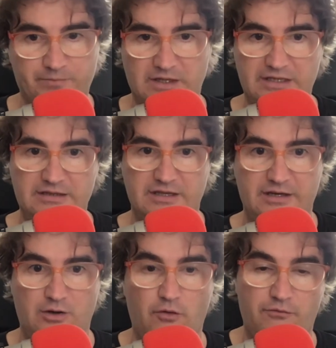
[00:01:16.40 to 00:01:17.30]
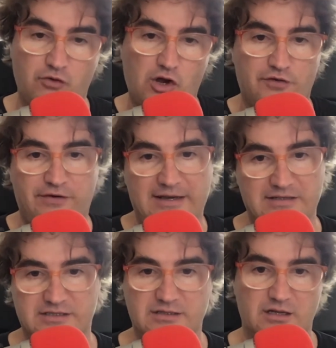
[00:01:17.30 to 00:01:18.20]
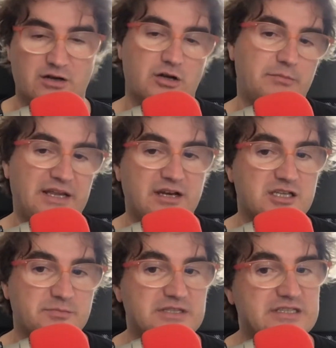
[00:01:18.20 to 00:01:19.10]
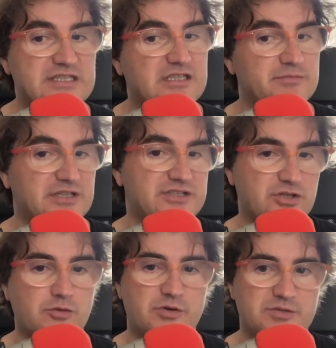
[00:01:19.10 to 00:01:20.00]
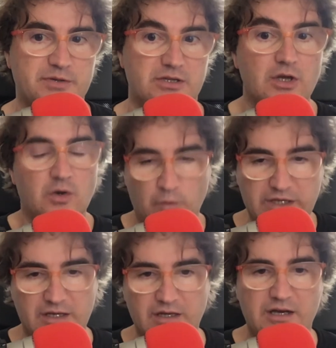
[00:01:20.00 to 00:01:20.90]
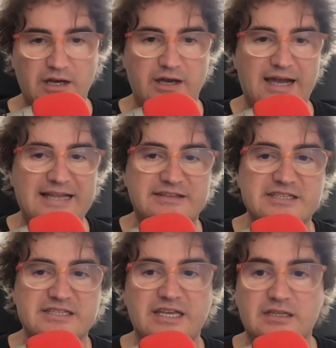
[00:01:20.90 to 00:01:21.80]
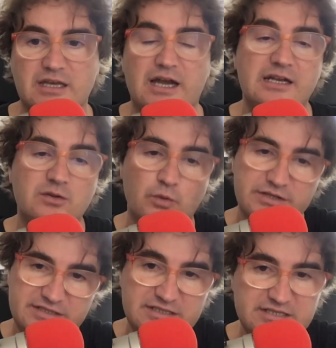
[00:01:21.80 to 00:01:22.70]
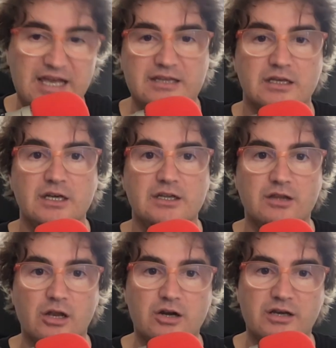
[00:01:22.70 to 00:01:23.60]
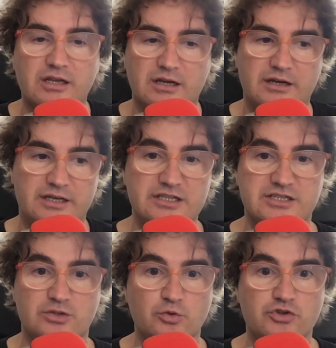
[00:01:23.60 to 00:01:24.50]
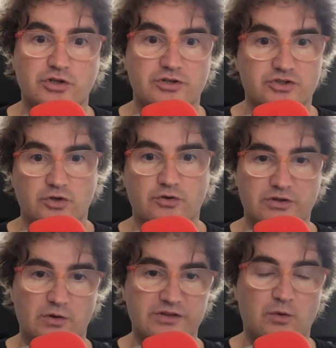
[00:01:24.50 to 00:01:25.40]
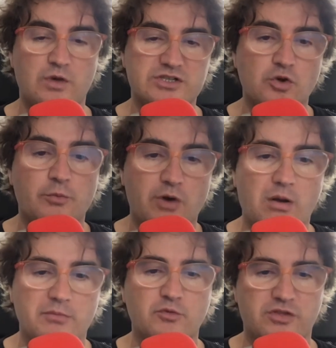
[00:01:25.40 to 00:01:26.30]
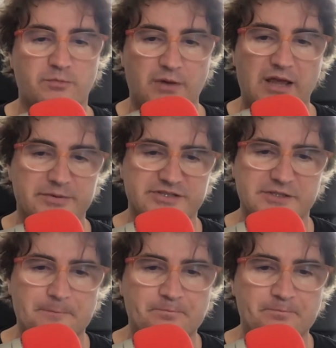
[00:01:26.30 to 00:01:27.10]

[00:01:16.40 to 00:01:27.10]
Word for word: of log files in the learning management systems and servers, but we had this data and it was inside the learning institution, so there was no problem with privacy.